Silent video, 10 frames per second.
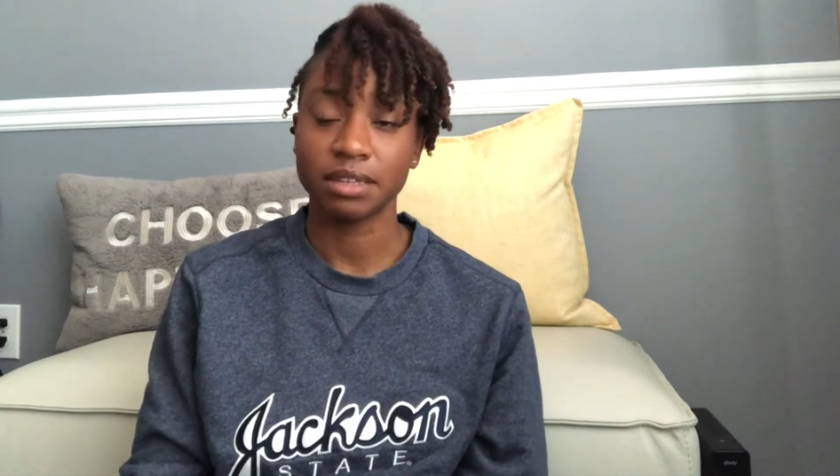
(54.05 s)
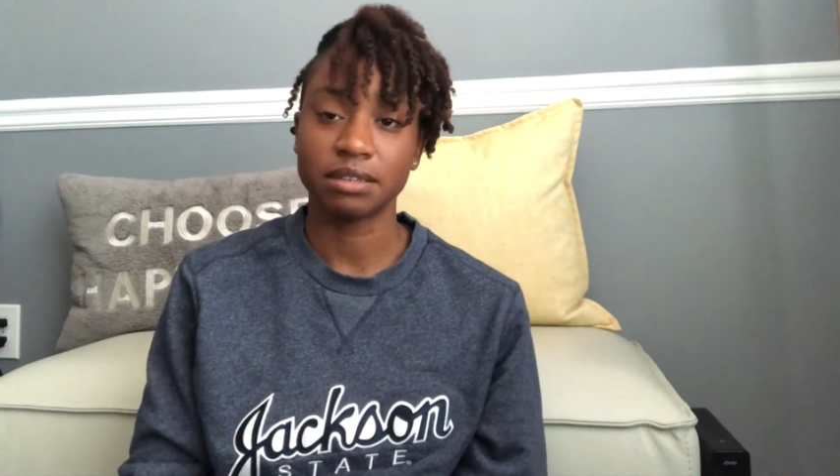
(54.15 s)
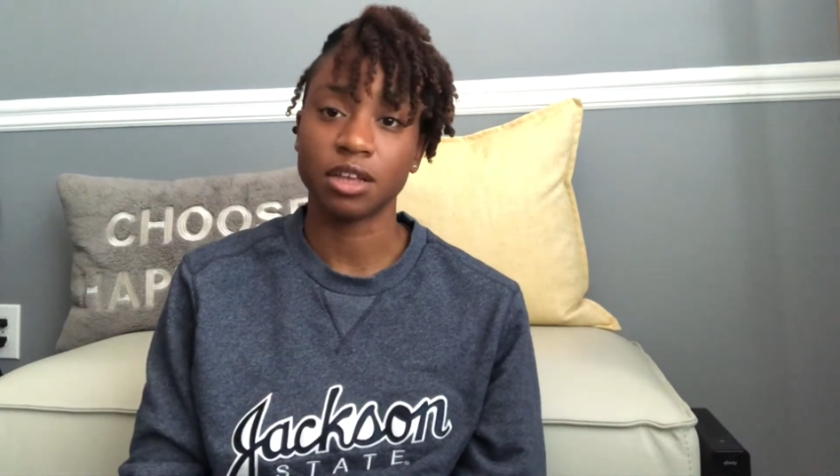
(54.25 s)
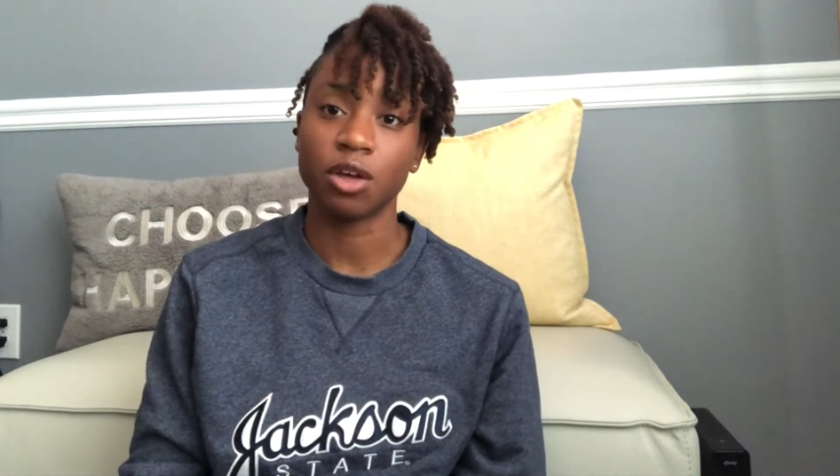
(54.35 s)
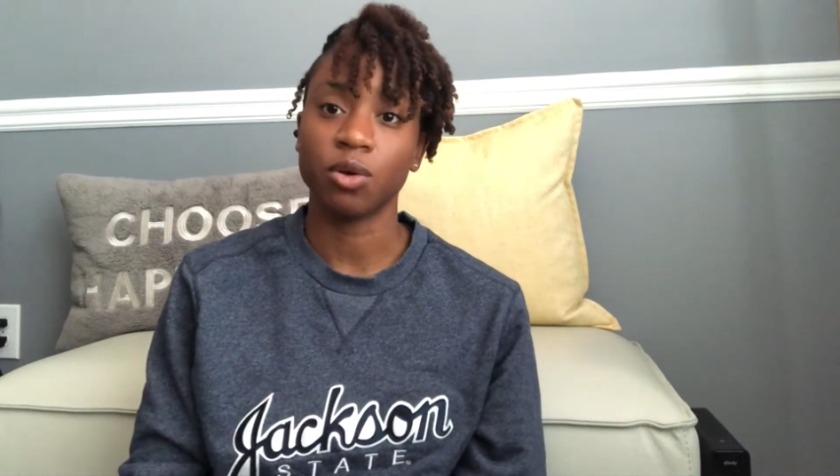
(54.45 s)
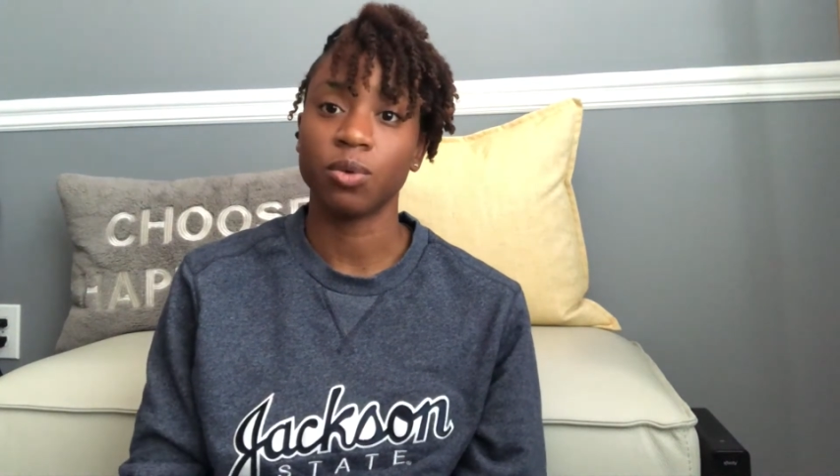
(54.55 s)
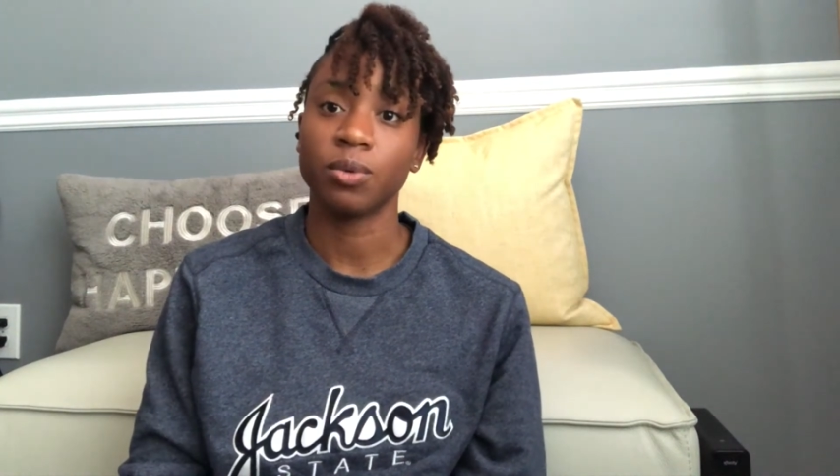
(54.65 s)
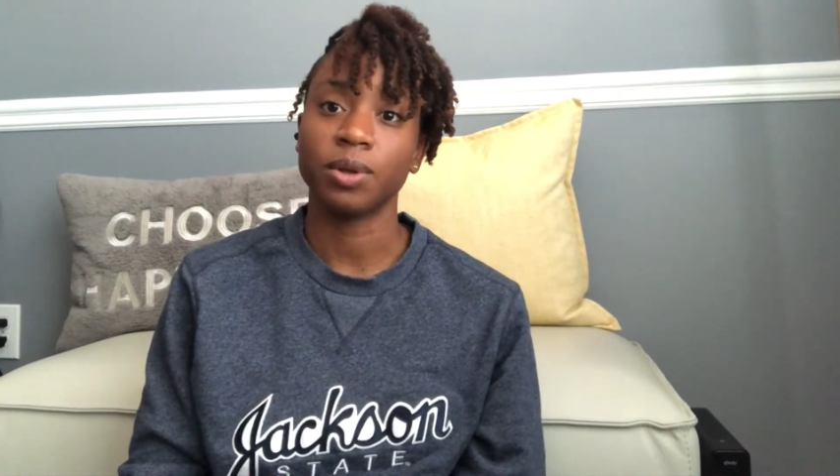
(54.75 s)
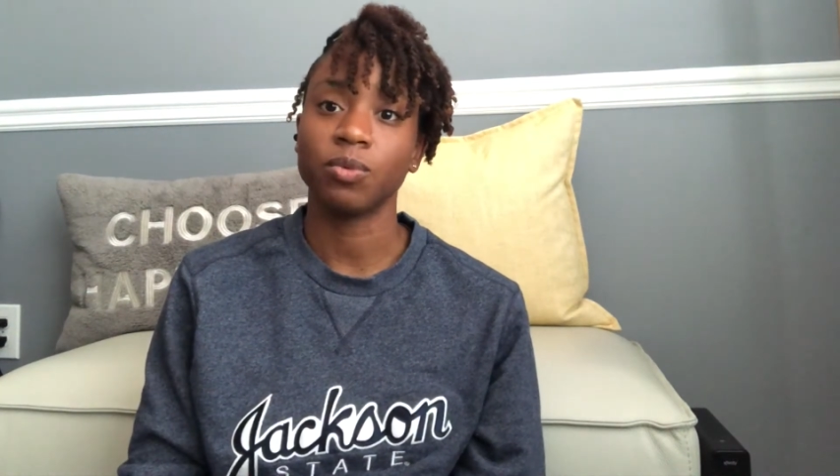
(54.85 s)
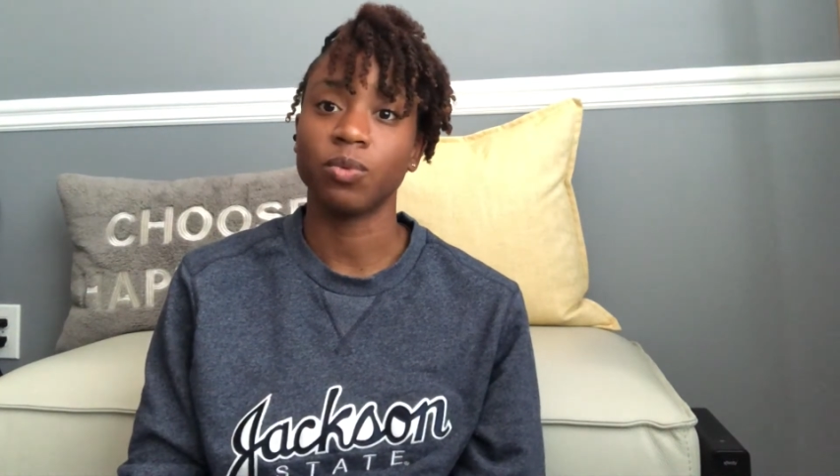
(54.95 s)
So
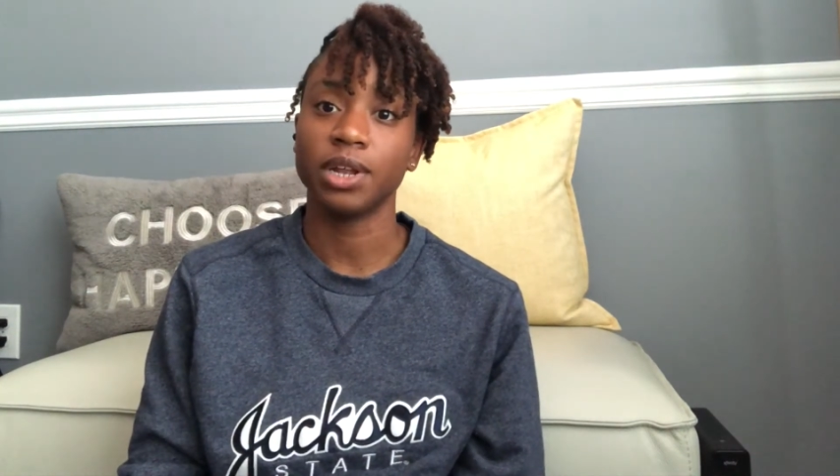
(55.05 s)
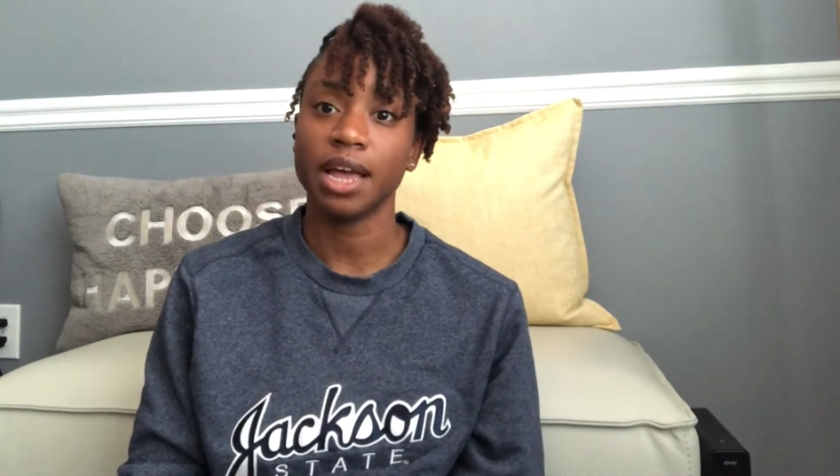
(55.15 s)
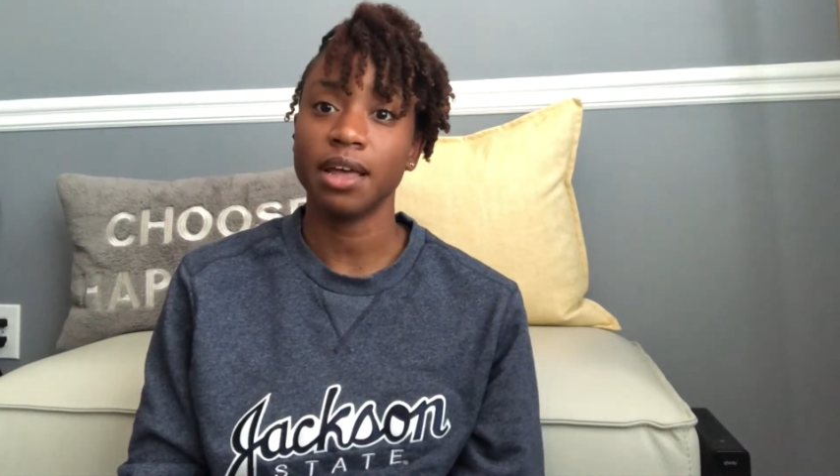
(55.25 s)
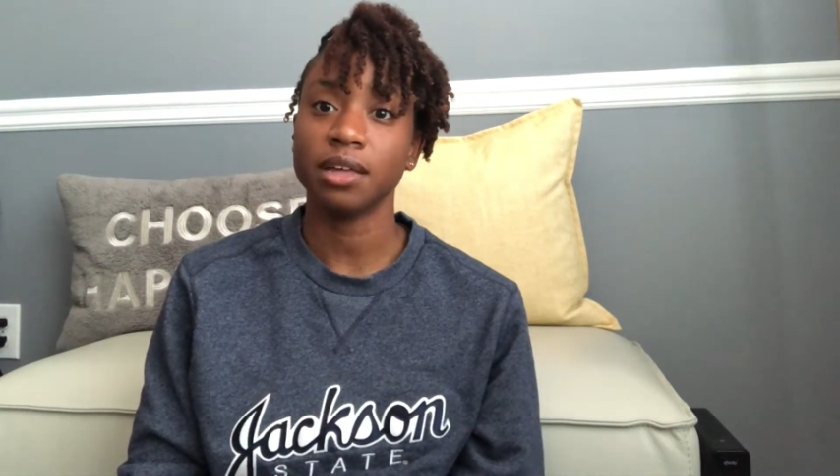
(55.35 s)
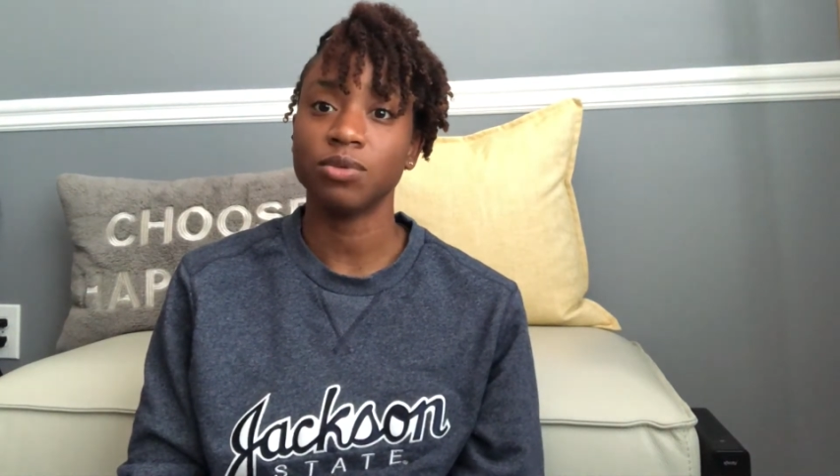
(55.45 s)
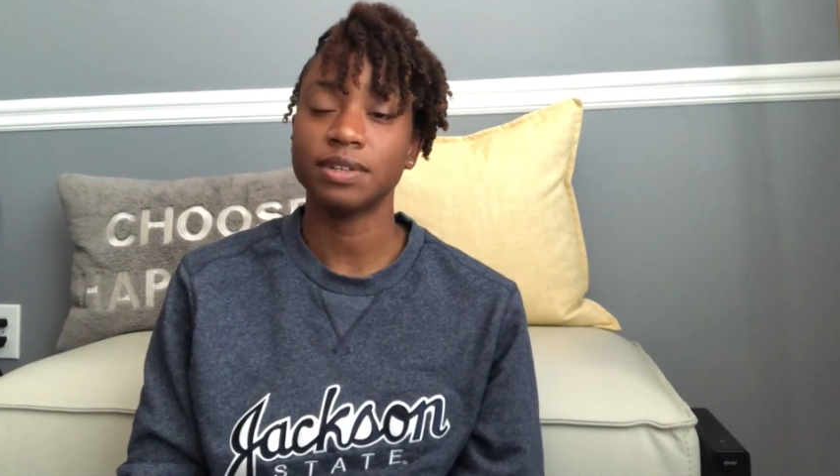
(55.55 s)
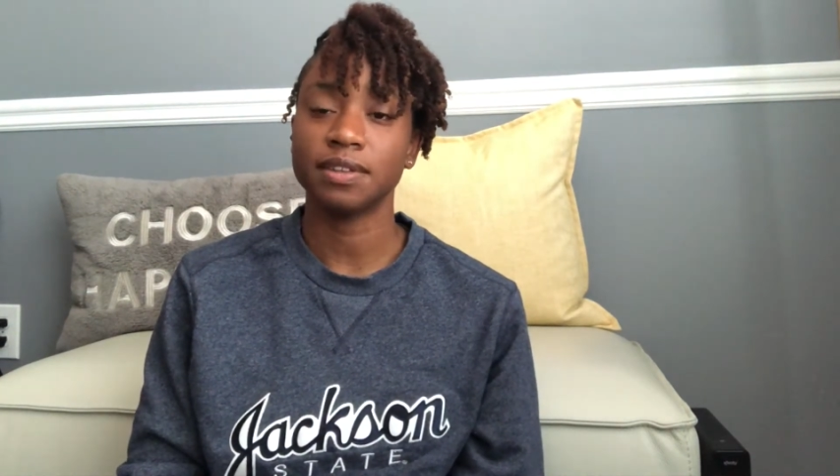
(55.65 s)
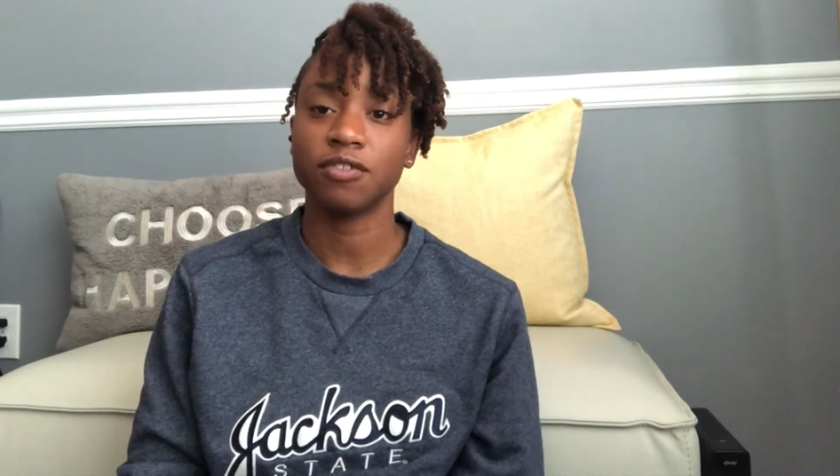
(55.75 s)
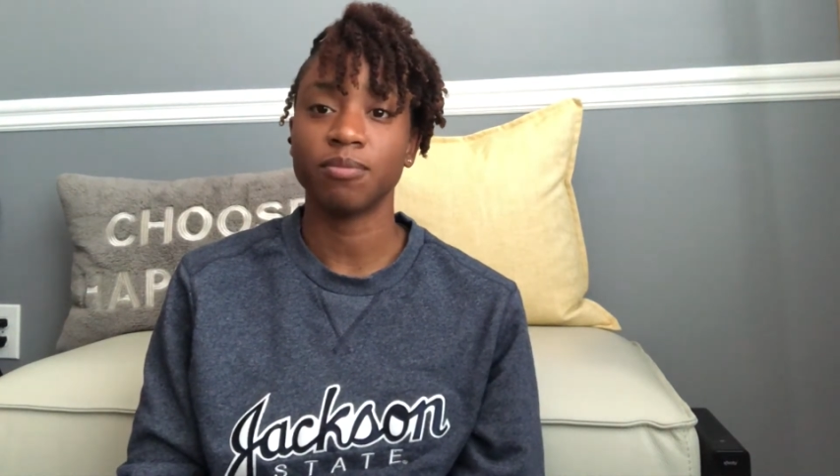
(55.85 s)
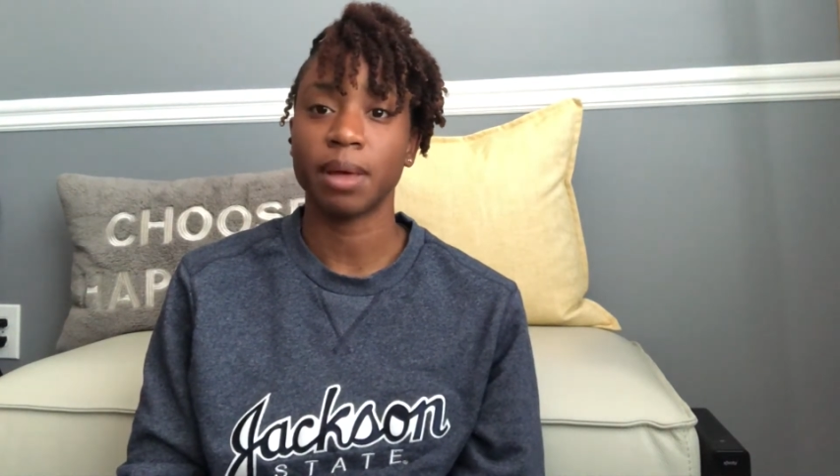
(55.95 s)
when I
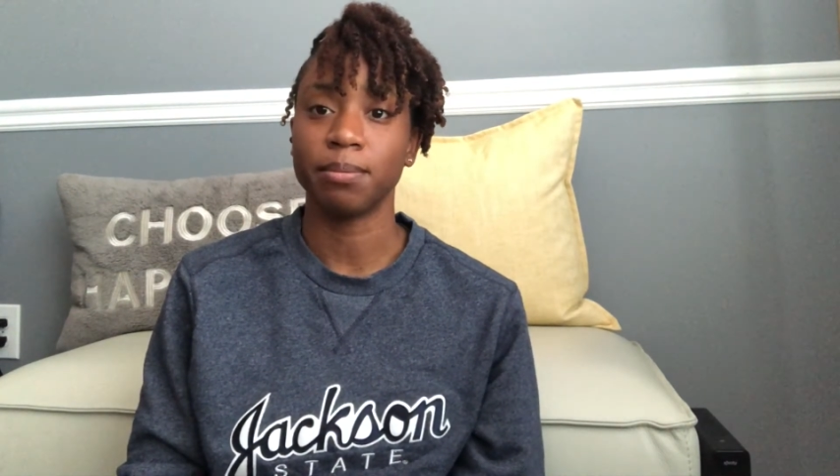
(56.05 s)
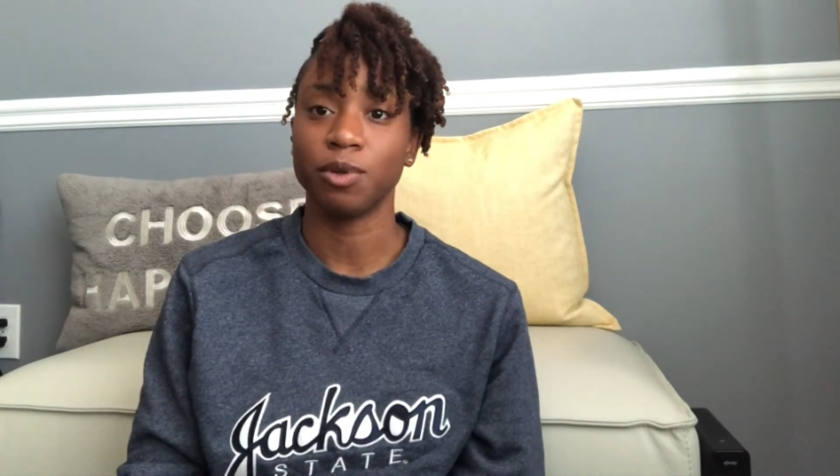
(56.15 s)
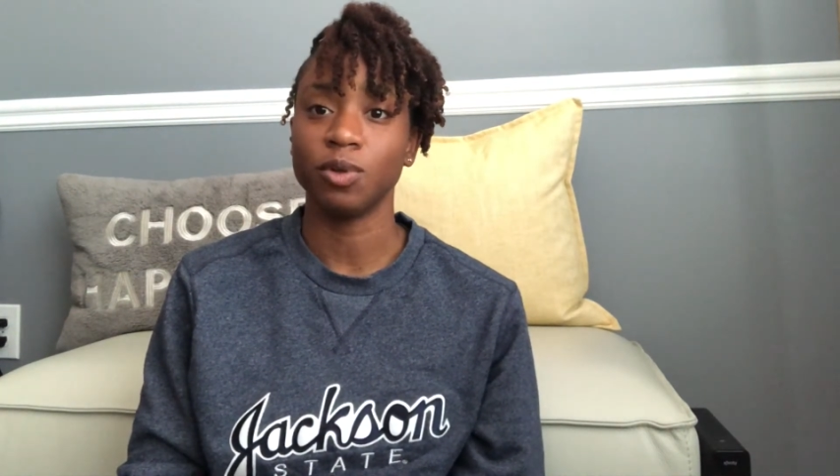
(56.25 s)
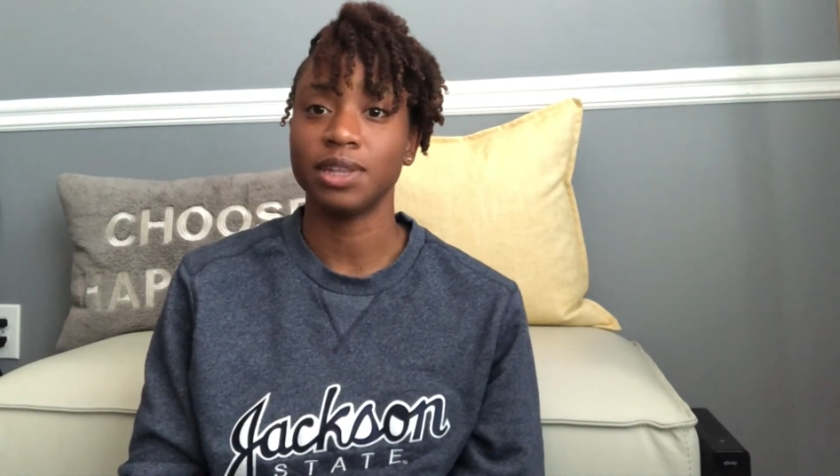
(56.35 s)
received my boot,